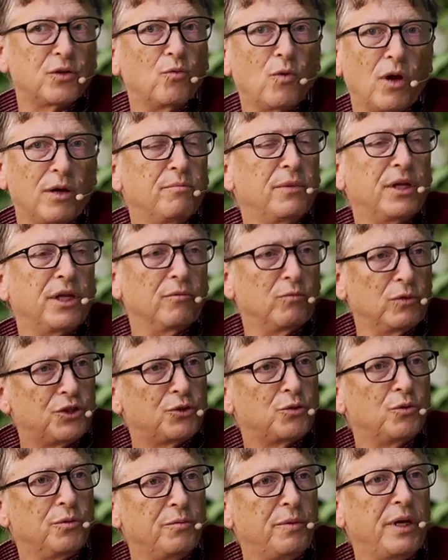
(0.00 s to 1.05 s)
to 1 million,
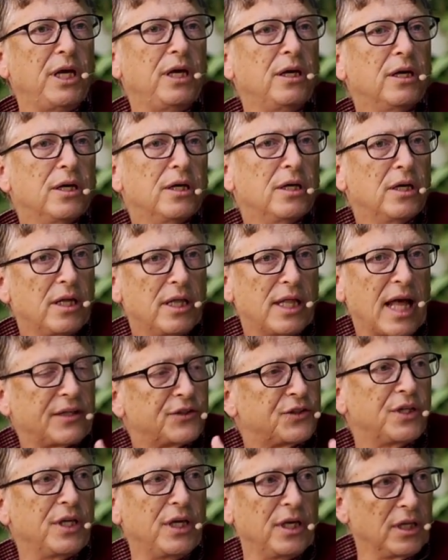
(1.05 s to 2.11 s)
which would be,
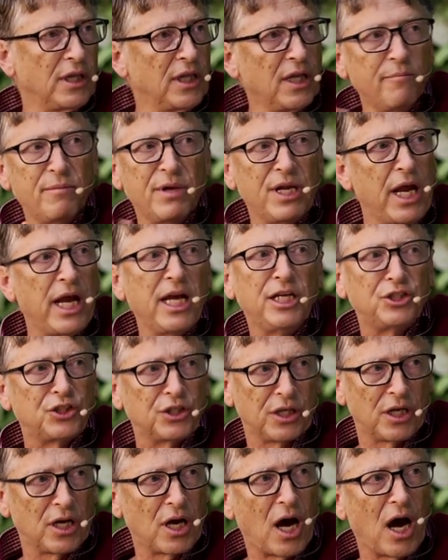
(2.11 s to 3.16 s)
that's the
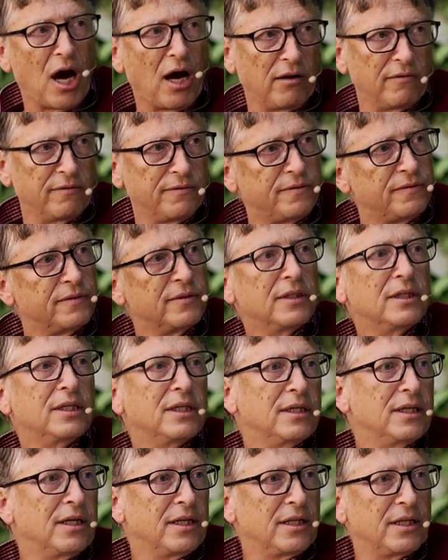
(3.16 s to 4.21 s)
elimination of
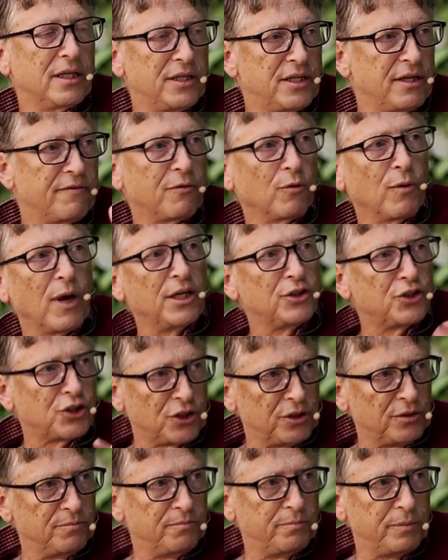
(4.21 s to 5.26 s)
the differential